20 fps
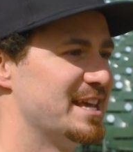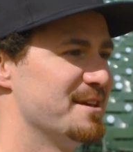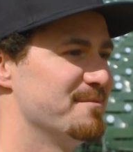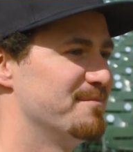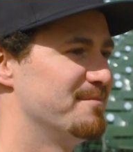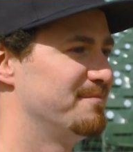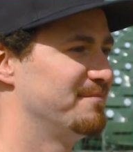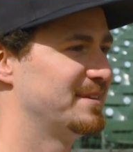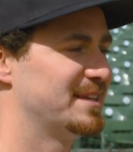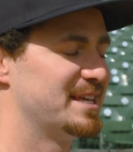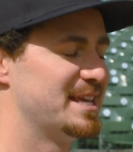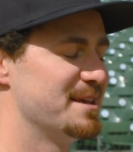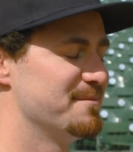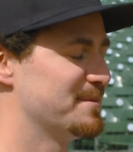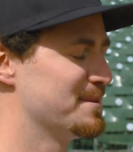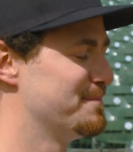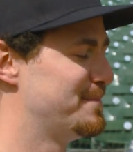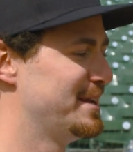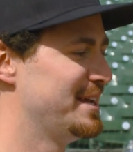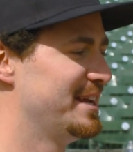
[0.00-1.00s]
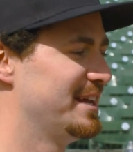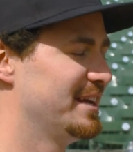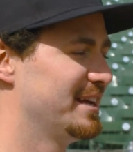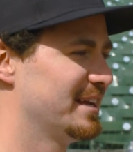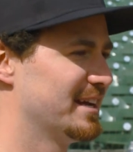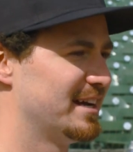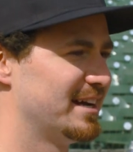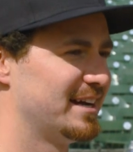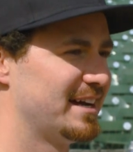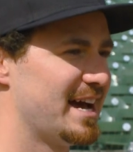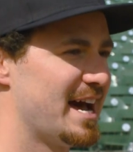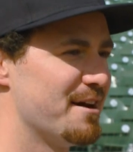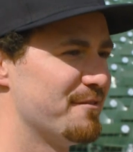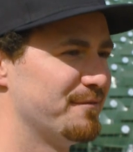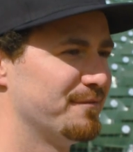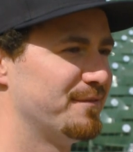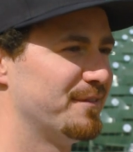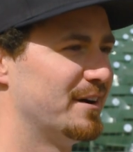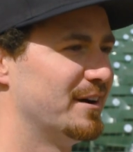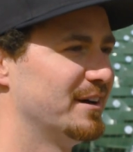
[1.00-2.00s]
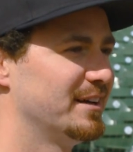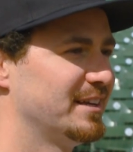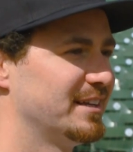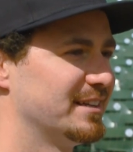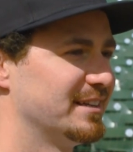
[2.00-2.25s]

Keep competing, having fun,